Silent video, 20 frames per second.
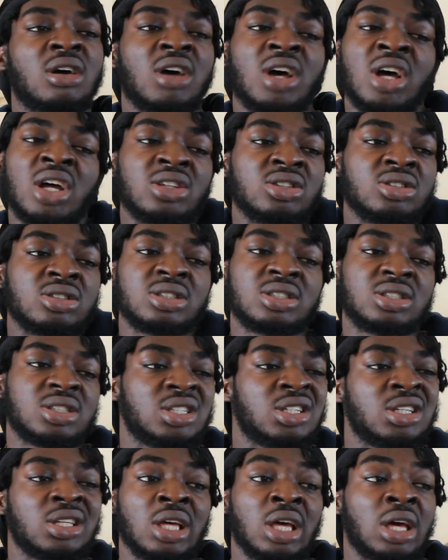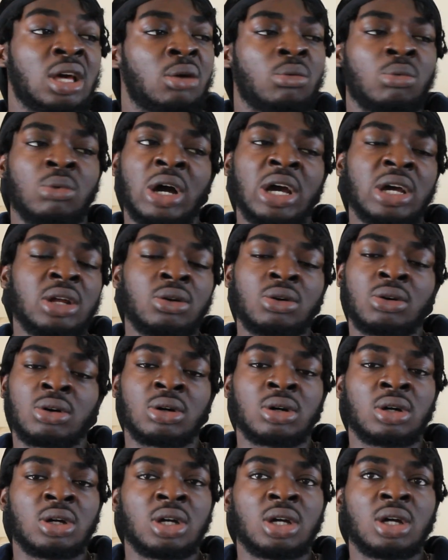and yeah, why
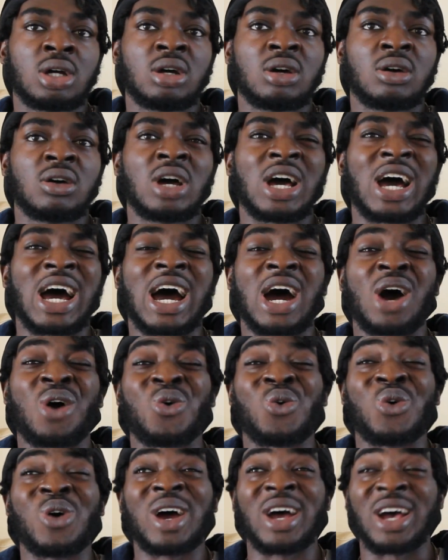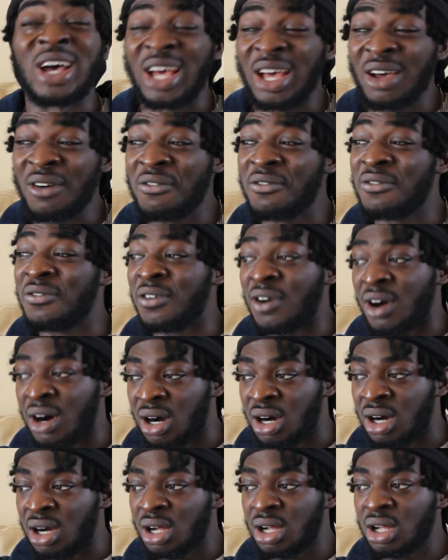not?
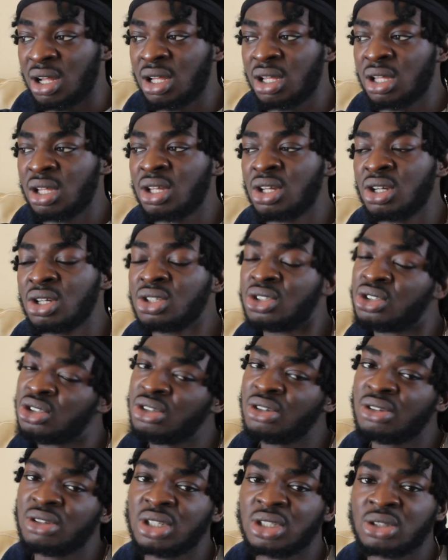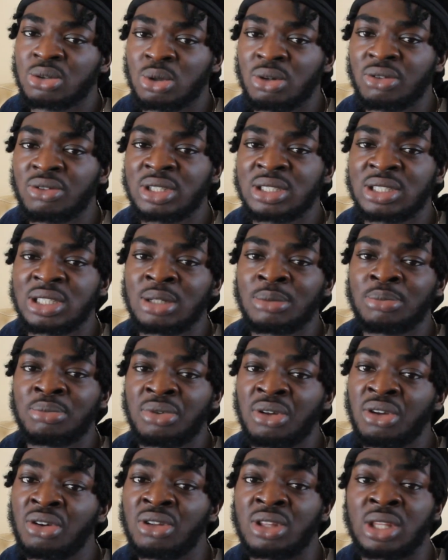However, during this quarantine
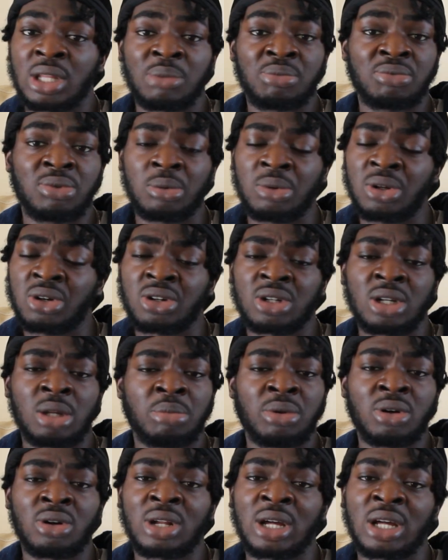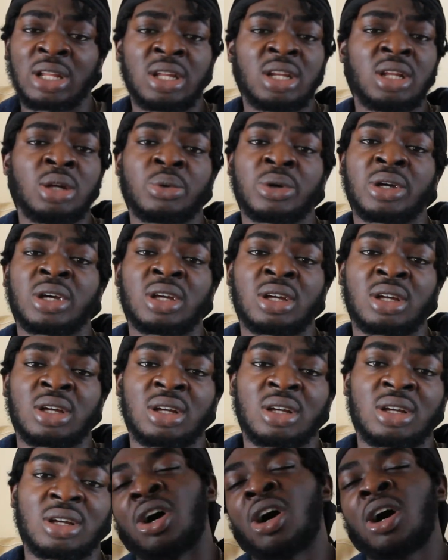period, they're probably going to be online anyway.
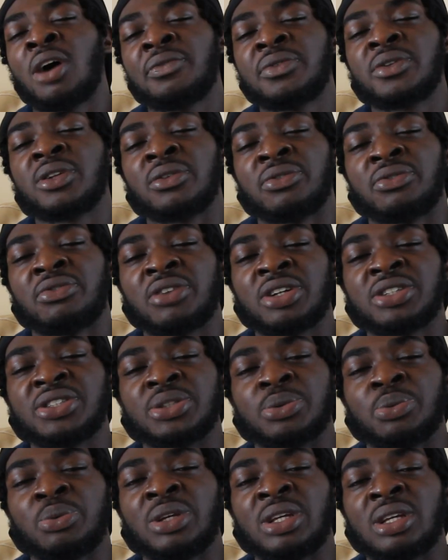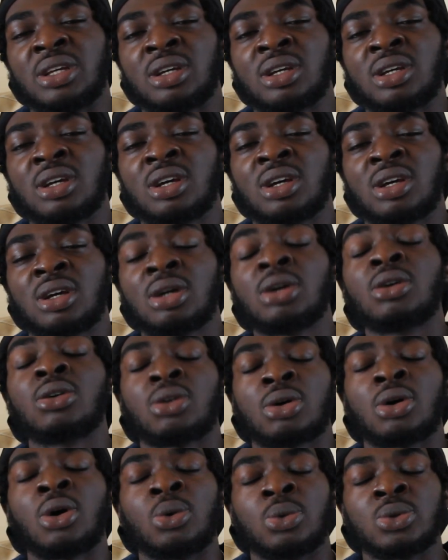After the freshers week,
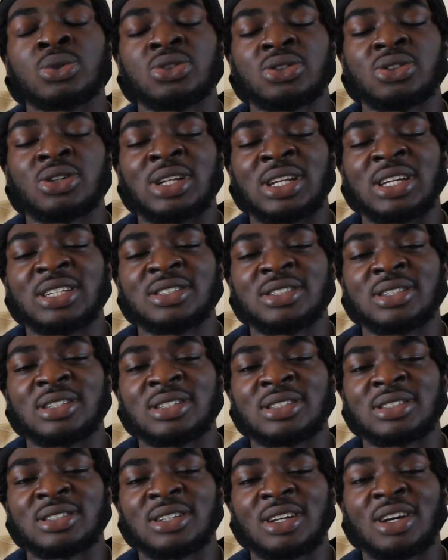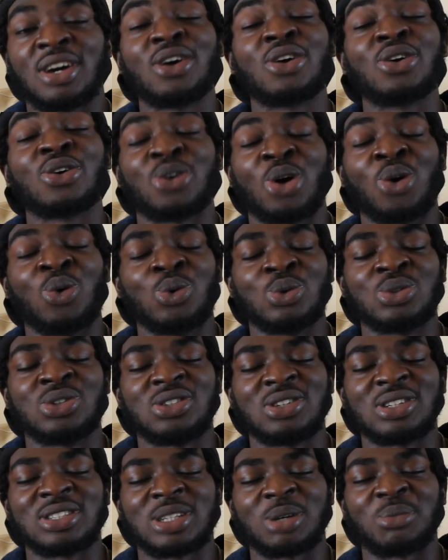go to your lectures, go
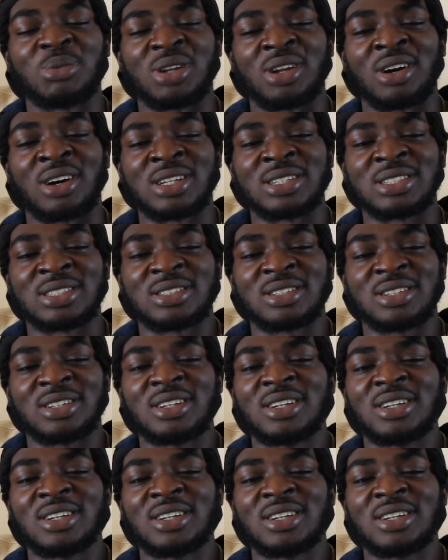to your seminars.